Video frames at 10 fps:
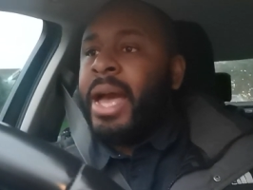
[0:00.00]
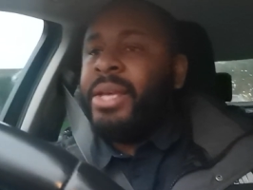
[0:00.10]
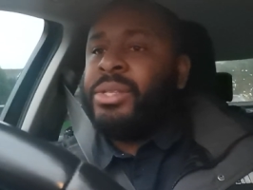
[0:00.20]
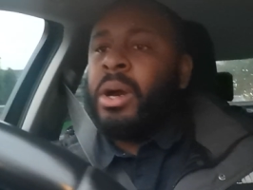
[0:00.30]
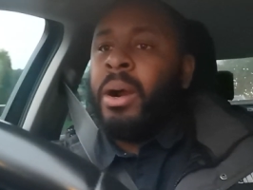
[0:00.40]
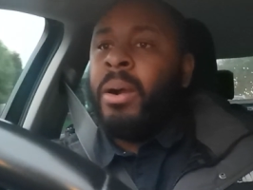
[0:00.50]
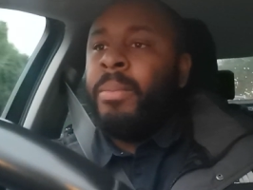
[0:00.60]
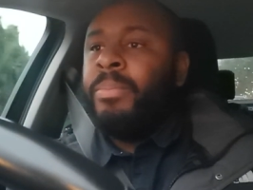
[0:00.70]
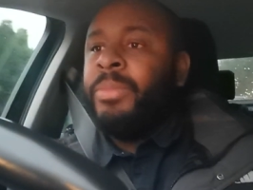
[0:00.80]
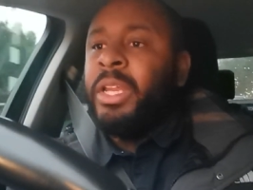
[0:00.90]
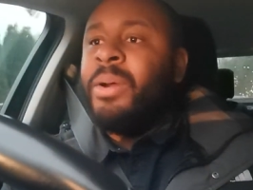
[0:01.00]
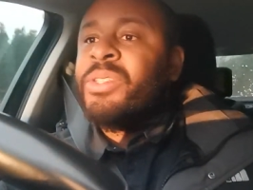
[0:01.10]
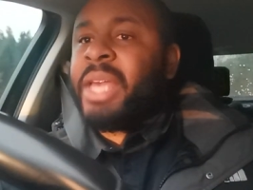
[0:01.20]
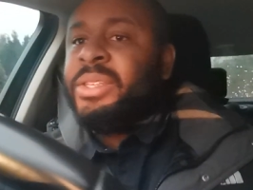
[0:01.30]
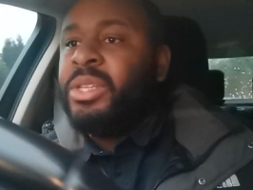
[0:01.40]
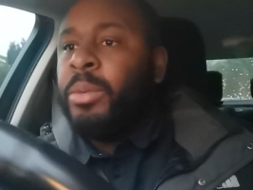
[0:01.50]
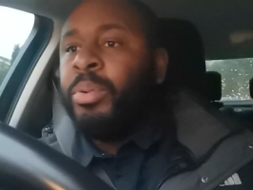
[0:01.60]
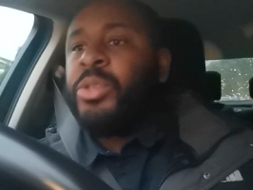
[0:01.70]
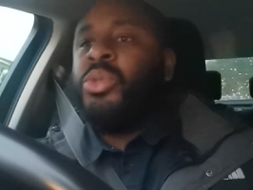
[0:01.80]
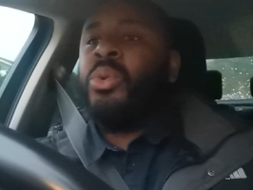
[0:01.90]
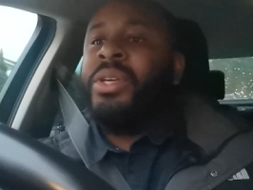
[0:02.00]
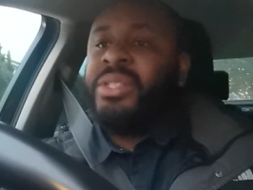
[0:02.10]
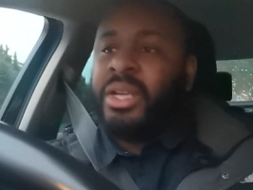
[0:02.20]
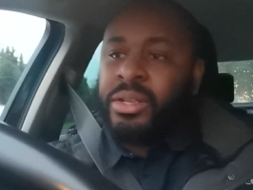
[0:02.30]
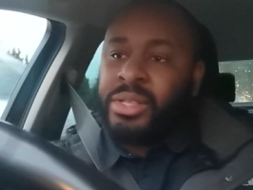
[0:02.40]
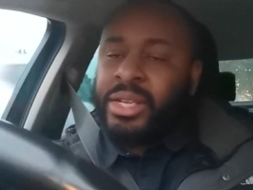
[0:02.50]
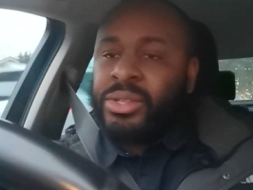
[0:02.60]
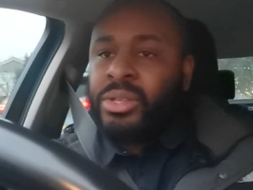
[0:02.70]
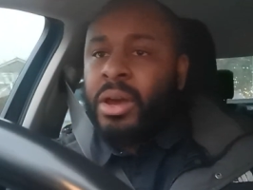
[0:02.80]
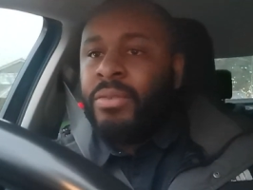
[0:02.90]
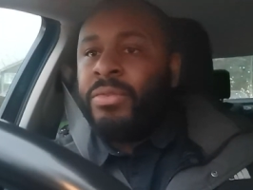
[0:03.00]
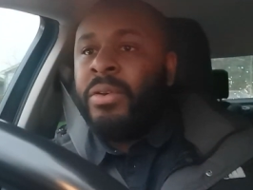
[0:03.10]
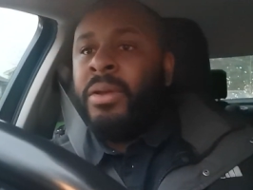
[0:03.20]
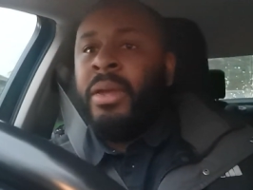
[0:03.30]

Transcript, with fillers: as a um, you know, as, as the apostles always tell us, they serve